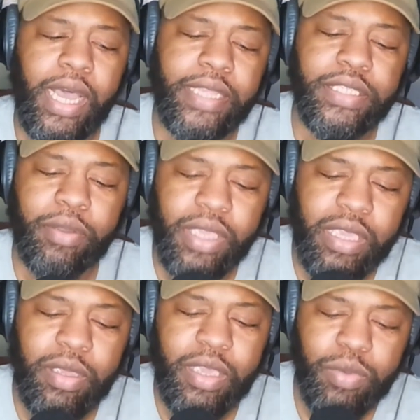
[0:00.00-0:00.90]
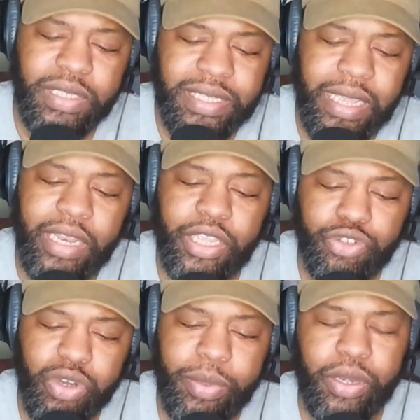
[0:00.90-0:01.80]
So he was a solid
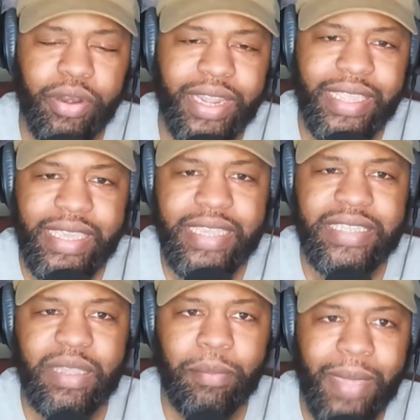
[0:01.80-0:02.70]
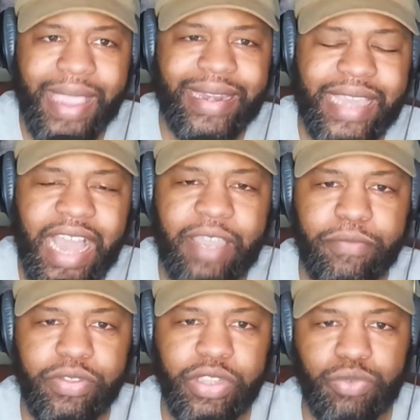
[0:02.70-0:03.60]
contributor, and he is the main guy
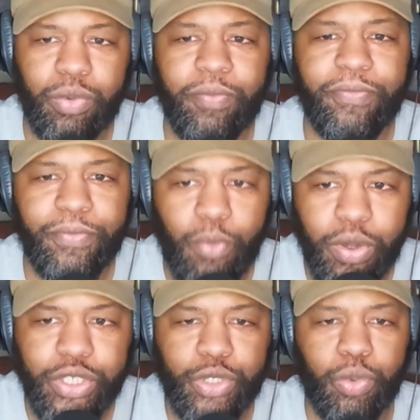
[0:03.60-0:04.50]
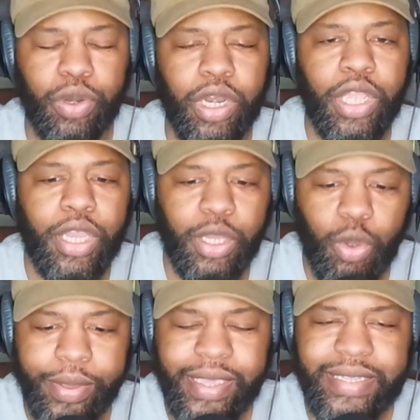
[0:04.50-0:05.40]
for this room for sure
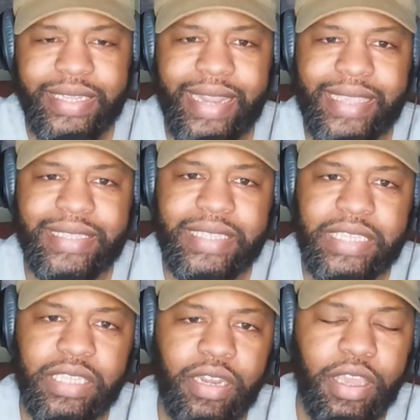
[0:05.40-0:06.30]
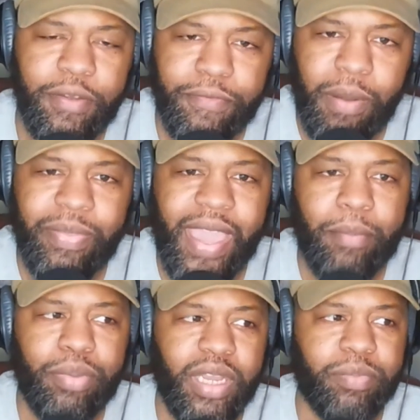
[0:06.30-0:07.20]
going into next season from
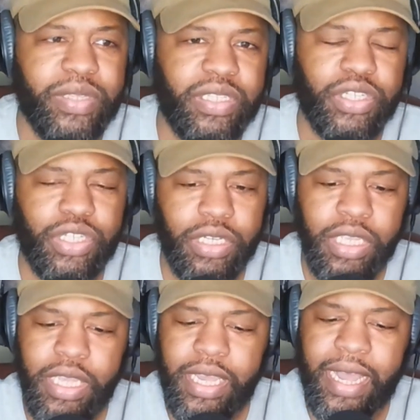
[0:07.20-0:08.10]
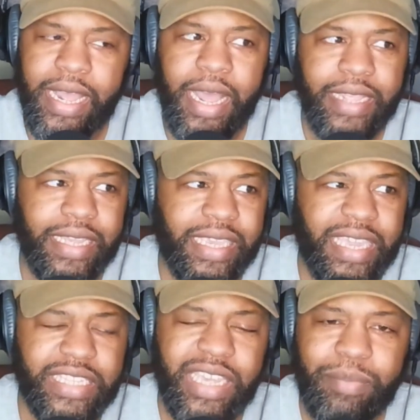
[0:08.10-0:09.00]
that buck position.
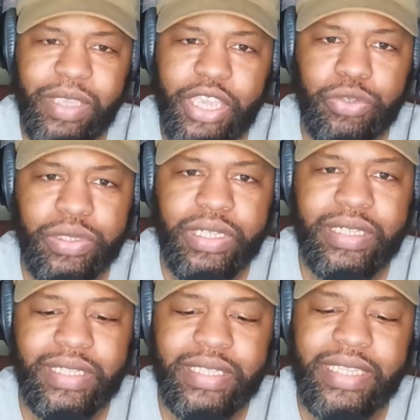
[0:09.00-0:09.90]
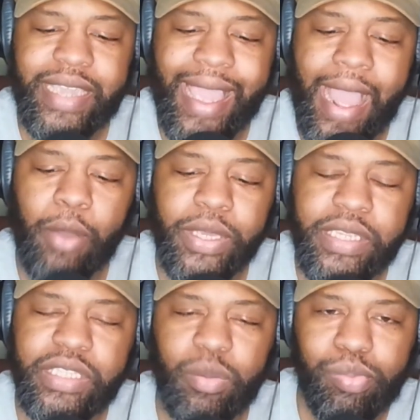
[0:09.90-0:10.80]
Again, it's going to be interesting to see how
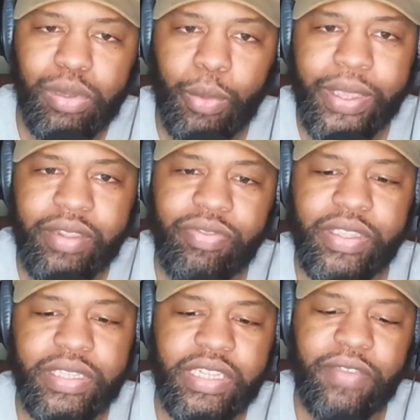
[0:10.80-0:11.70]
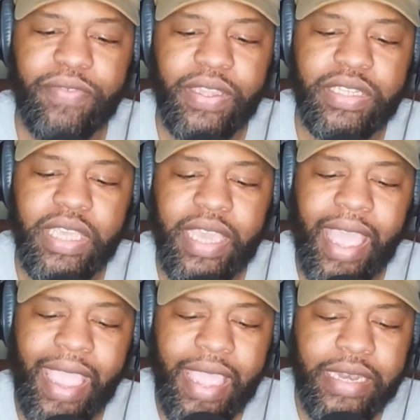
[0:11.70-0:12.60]
he's deployed in this defense
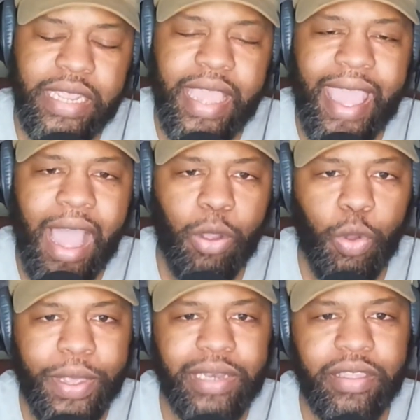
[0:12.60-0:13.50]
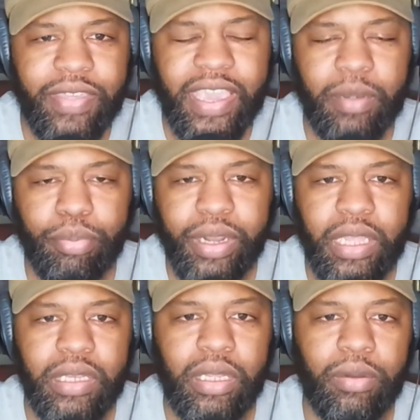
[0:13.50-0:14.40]
and how quickly they can bring
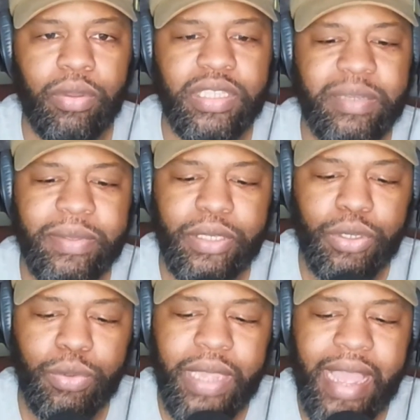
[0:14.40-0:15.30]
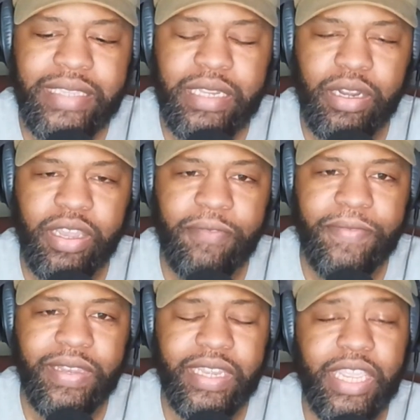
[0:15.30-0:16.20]
along some of the new guys that are going to
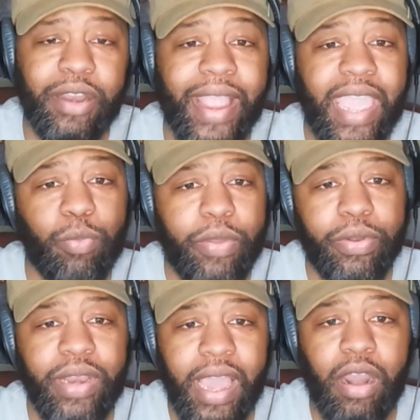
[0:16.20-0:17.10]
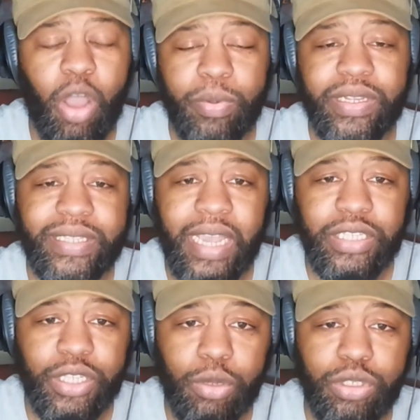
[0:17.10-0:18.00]
fill in here, and whether or not Auburn decides
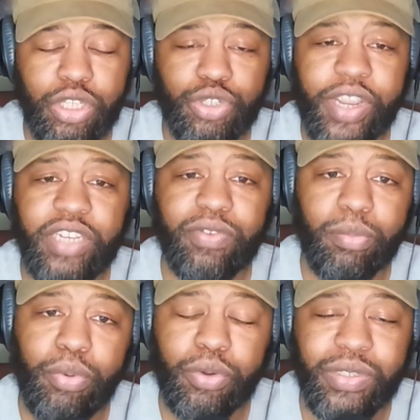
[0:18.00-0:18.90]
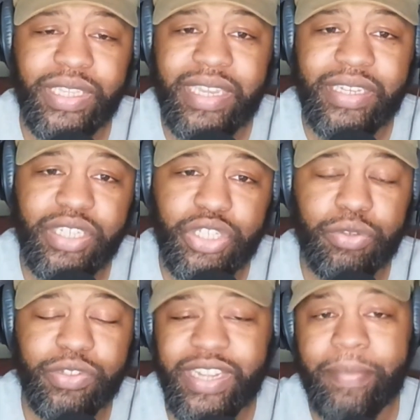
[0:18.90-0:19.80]
to go to the transfer portal to get
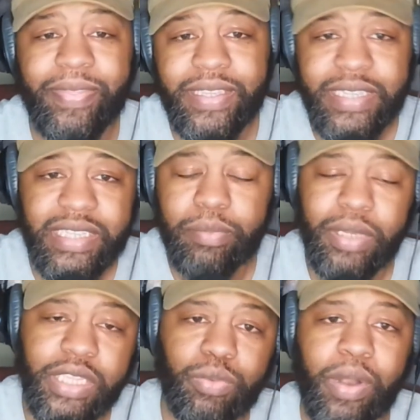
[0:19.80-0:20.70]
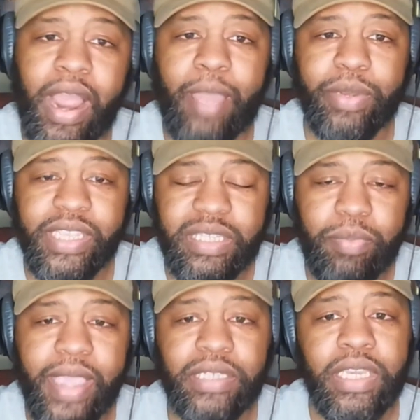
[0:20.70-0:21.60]
additional depth. This is a place where I would
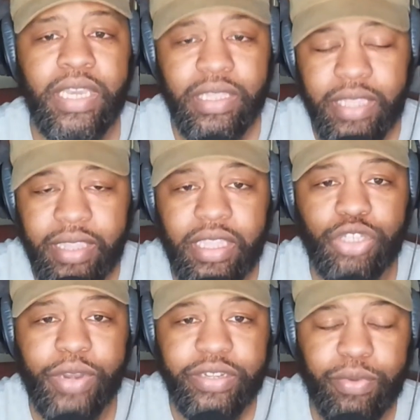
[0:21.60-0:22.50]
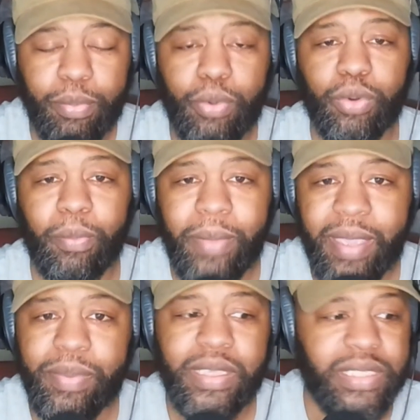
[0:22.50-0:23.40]
expect that the transfer portal may
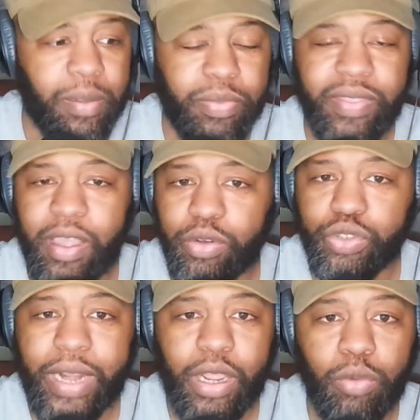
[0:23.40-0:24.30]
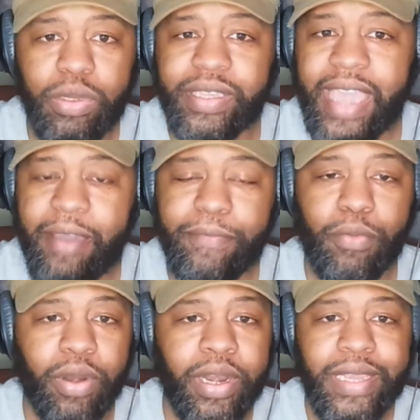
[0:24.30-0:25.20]
be something they'll try to go look at
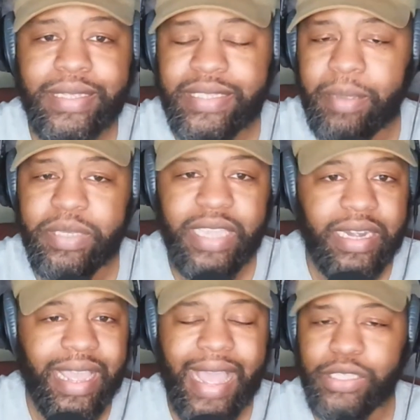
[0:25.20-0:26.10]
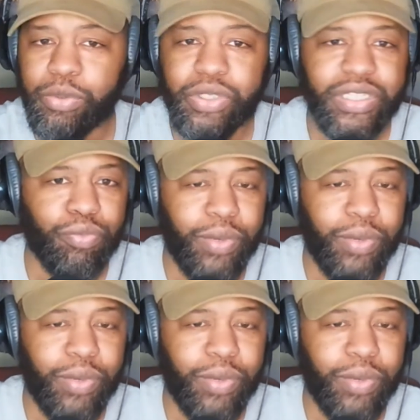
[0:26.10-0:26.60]
for subset guys who are just